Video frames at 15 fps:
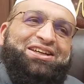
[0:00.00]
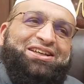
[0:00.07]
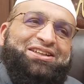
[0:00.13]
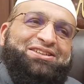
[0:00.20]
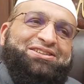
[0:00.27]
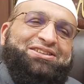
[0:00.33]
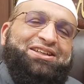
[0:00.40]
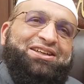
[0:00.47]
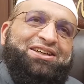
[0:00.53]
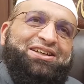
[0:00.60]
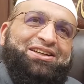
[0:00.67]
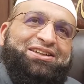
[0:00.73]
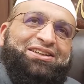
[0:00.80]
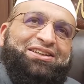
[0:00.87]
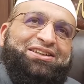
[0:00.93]
is
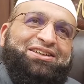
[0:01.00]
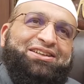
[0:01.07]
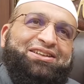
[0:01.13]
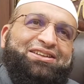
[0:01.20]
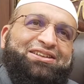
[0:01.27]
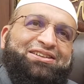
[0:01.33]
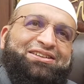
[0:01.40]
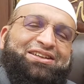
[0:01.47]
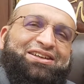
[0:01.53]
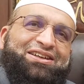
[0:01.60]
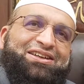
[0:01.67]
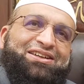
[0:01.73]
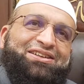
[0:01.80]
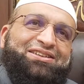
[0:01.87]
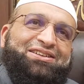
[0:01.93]

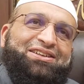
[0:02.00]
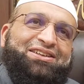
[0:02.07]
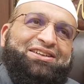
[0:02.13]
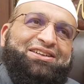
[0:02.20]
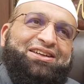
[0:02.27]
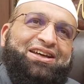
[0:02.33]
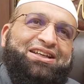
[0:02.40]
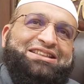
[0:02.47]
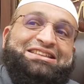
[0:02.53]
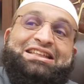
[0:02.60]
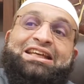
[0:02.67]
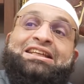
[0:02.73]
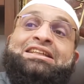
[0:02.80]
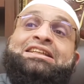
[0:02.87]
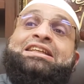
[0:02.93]
the
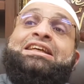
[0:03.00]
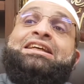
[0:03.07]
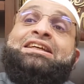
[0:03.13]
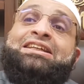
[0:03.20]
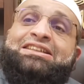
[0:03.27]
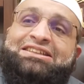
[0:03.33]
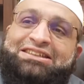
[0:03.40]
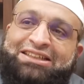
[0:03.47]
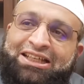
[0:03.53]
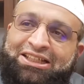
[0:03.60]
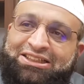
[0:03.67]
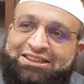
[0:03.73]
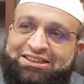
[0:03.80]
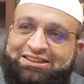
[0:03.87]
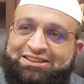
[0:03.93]
ascending
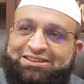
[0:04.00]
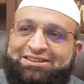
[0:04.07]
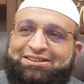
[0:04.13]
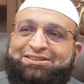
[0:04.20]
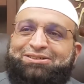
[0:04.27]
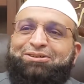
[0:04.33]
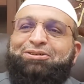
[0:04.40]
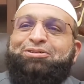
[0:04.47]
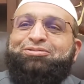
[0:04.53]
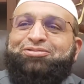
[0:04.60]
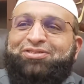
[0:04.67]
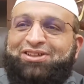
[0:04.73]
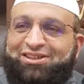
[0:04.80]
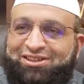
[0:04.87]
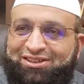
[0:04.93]
stations of
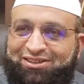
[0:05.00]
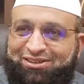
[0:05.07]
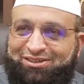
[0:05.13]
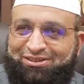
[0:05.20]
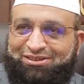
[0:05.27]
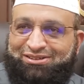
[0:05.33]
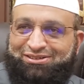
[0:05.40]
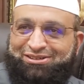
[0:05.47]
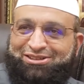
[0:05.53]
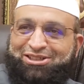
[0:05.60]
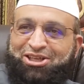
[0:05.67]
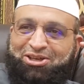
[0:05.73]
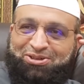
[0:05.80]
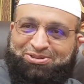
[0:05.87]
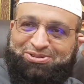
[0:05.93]
the
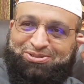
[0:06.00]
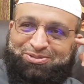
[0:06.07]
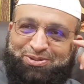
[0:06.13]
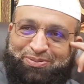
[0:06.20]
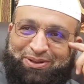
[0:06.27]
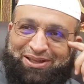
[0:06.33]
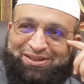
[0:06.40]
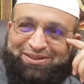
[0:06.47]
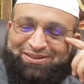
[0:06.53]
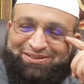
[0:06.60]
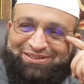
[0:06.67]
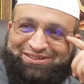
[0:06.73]
seekers of the path.